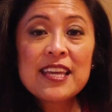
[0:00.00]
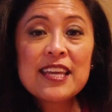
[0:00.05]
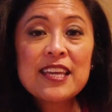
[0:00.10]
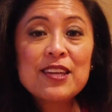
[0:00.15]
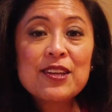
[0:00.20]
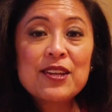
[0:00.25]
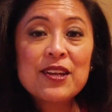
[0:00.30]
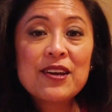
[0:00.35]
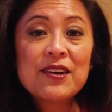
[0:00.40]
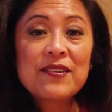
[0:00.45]

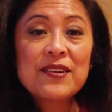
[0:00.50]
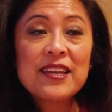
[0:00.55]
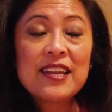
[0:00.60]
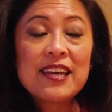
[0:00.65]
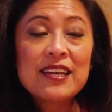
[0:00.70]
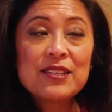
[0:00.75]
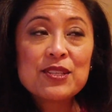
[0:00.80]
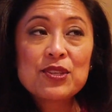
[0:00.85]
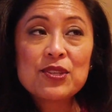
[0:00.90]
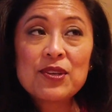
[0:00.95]
and
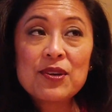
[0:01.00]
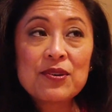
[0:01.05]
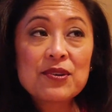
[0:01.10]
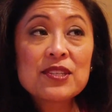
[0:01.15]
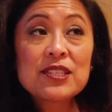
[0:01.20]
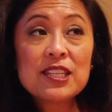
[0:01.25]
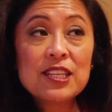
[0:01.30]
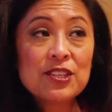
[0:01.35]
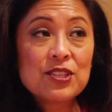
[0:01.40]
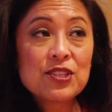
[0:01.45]
as a yoga
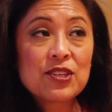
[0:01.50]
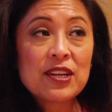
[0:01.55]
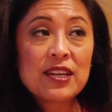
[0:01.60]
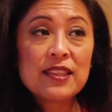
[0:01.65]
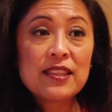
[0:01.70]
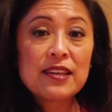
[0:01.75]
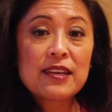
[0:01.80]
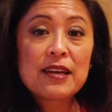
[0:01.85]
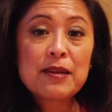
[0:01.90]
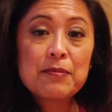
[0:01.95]
teacher, I
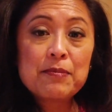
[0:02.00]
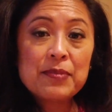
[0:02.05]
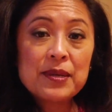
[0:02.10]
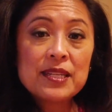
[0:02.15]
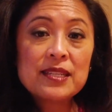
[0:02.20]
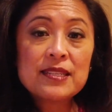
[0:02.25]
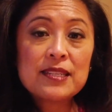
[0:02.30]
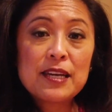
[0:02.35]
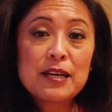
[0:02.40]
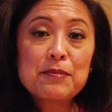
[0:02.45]
think I
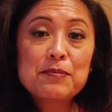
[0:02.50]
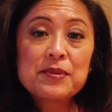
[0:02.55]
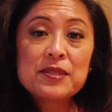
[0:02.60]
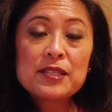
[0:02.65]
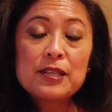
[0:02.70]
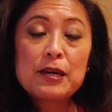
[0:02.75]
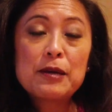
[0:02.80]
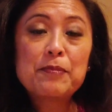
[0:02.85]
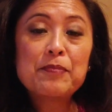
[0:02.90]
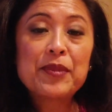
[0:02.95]
built up
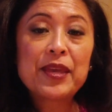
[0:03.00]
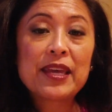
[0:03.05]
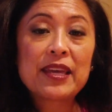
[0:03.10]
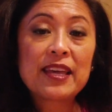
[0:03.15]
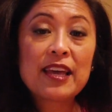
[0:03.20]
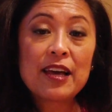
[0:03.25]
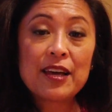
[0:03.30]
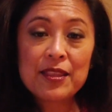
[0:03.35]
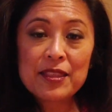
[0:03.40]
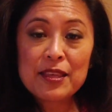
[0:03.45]
some like
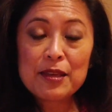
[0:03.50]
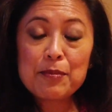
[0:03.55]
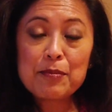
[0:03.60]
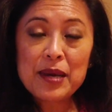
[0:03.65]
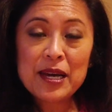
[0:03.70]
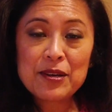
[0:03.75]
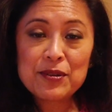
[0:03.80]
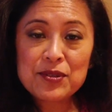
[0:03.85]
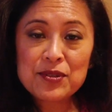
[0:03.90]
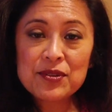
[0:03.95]
healthy
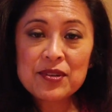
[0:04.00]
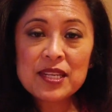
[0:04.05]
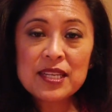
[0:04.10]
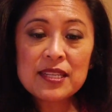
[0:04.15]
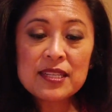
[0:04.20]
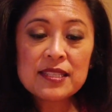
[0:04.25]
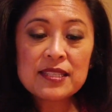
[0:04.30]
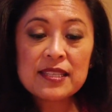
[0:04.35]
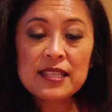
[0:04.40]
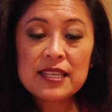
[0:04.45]

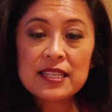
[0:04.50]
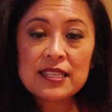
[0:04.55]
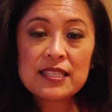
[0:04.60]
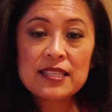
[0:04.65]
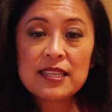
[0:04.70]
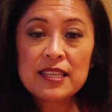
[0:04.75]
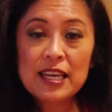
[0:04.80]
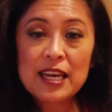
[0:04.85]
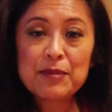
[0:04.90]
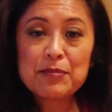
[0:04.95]
boundaries
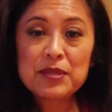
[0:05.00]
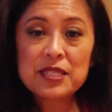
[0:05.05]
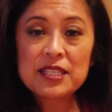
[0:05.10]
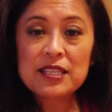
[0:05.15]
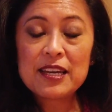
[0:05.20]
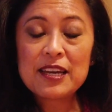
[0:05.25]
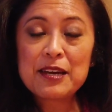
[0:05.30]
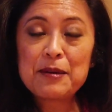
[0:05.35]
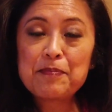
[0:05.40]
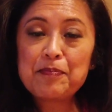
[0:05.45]
that kept
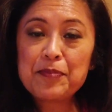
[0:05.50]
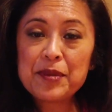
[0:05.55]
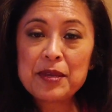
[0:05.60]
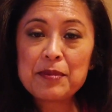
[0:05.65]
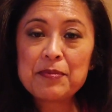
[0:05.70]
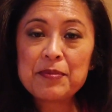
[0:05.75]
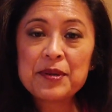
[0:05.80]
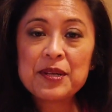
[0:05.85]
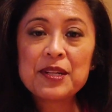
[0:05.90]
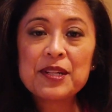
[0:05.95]

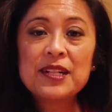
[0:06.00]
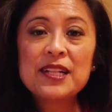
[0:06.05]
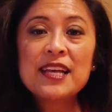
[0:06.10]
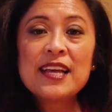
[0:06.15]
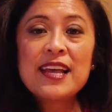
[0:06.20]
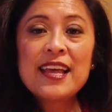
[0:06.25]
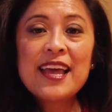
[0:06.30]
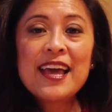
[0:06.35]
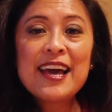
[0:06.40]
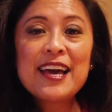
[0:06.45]
people
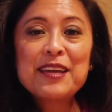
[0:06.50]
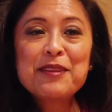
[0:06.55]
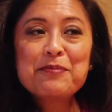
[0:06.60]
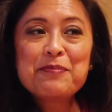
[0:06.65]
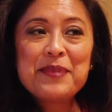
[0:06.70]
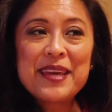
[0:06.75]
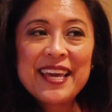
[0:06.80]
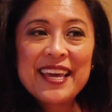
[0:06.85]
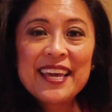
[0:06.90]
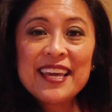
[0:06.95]
at
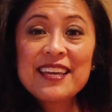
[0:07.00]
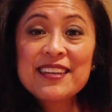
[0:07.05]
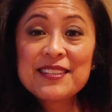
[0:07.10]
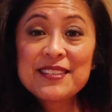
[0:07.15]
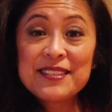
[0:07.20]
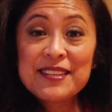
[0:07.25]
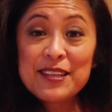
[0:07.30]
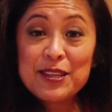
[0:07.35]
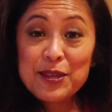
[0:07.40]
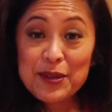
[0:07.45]
bay as
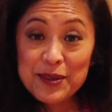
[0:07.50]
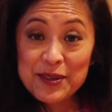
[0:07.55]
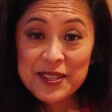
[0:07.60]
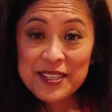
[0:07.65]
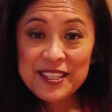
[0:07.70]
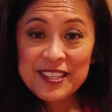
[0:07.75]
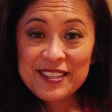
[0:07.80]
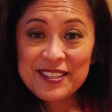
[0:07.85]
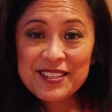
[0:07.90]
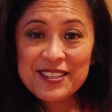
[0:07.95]
a yoga
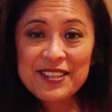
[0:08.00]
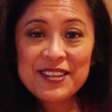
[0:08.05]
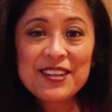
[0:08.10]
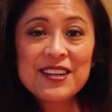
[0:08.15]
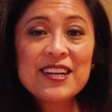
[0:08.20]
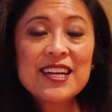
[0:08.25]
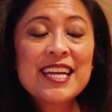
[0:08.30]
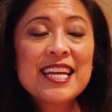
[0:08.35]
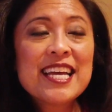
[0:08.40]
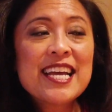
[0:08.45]

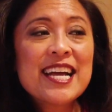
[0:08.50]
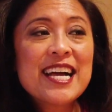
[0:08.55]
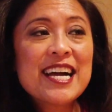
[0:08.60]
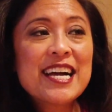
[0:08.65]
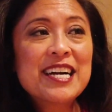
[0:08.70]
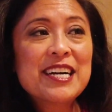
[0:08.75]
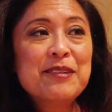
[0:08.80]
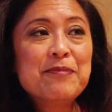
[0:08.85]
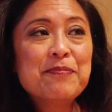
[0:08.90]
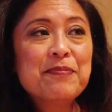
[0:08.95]
teacher.
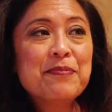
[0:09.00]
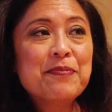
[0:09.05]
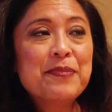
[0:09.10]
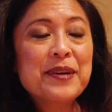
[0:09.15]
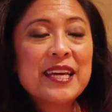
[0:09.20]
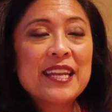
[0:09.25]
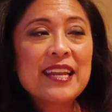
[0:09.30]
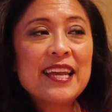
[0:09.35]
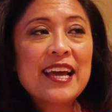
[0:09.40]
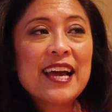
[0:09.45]

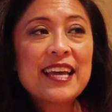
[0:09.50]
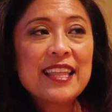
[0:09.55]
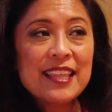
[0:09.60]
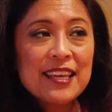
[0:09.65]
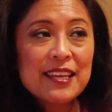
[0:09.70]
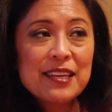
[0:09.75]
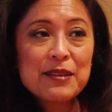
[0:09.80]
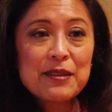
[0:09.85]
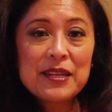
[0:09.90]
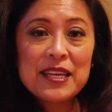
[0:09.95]
But I
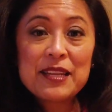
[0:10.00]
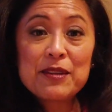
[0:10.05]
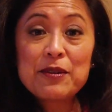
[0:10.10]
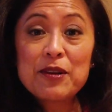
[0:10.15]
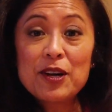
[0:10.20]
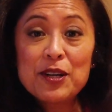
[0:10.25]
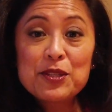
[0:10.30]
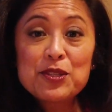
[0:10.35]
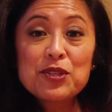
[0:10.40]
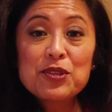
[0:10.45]
think it
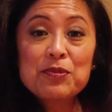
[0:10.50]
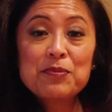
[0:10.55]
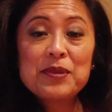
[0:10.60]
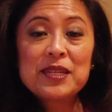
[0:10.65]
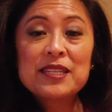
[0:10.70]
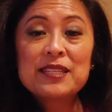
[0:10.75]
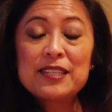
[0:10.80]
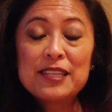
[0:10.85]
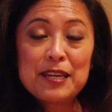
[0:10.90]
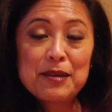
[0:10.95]
also
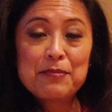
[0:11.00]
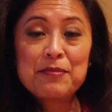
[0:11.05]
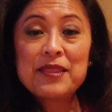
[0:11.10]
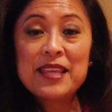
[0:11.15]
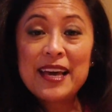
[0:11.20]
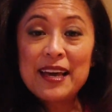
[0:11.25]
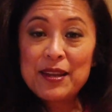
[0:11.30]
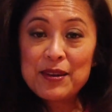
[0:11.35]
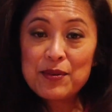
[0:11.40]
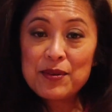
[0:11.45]
built up
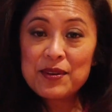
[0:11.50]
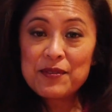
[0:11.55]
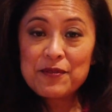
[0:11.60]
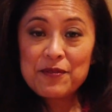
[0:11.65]
that